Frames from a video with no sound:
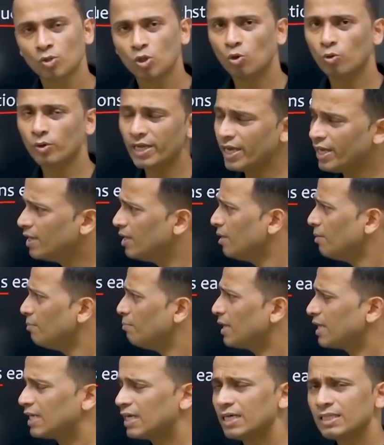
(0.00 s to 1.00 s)
Okay,
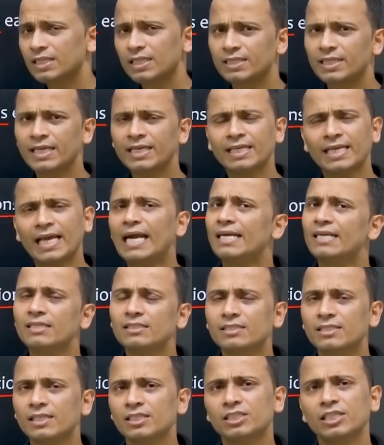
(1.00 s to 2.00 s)
but other than
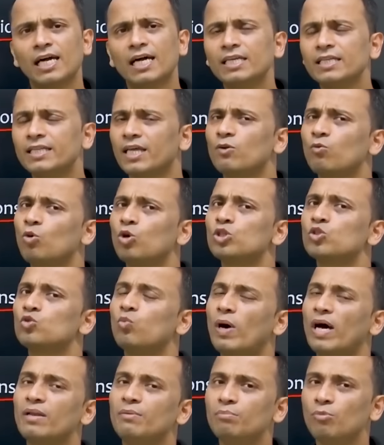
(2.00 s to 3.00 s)
candlestick chart, there was
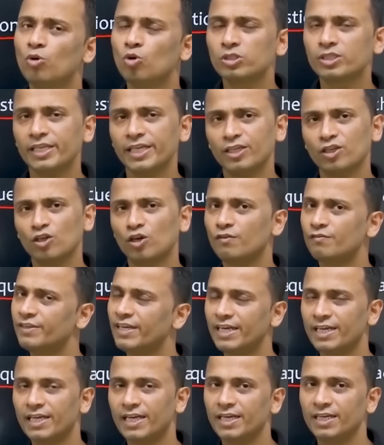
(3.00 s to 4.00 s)
one more set of
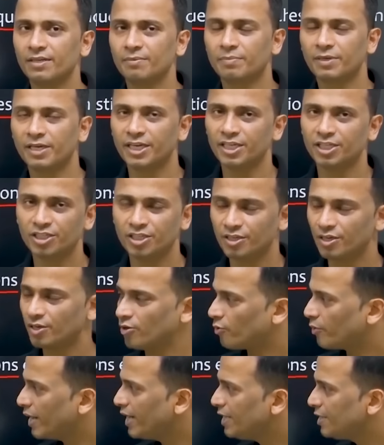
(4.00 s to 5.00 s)
data interpretation,
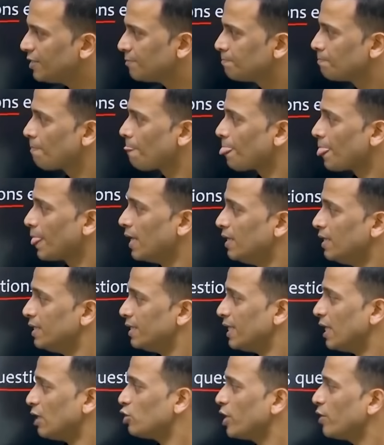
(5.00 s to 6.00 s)
right?
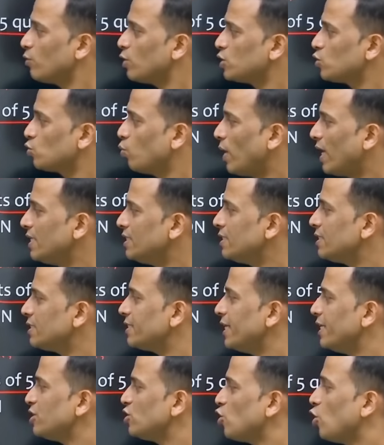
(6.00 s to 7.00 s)
Now, there was one
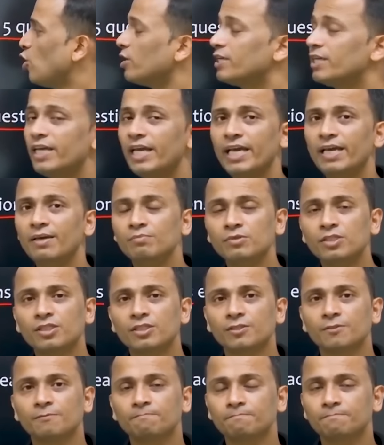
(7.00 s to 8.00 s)
set on
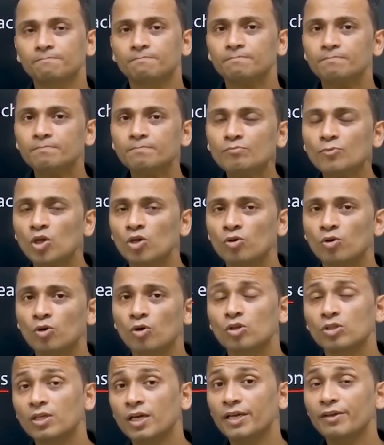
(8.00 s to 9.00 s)
games.
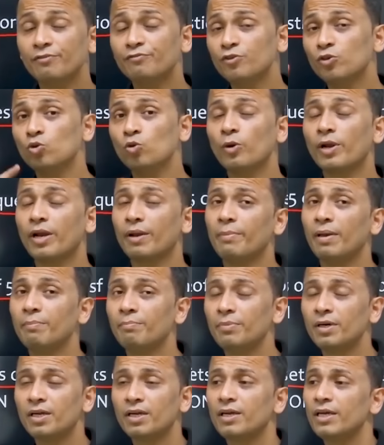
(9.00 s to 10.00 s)
If you
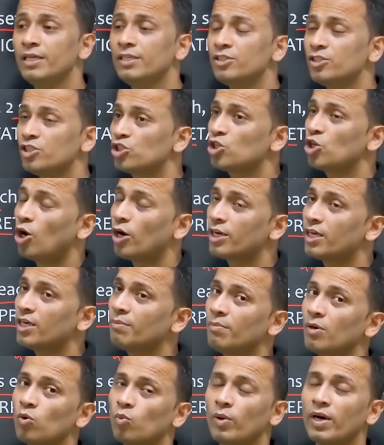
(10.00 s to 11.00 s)
remember, in slot
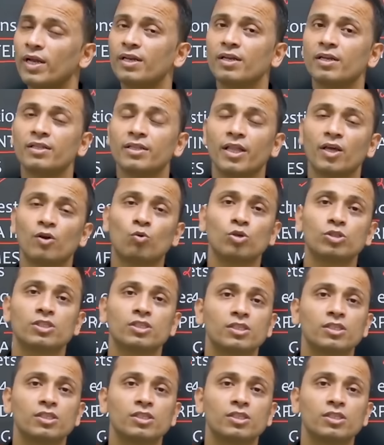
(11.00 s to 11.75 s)
number 1, there was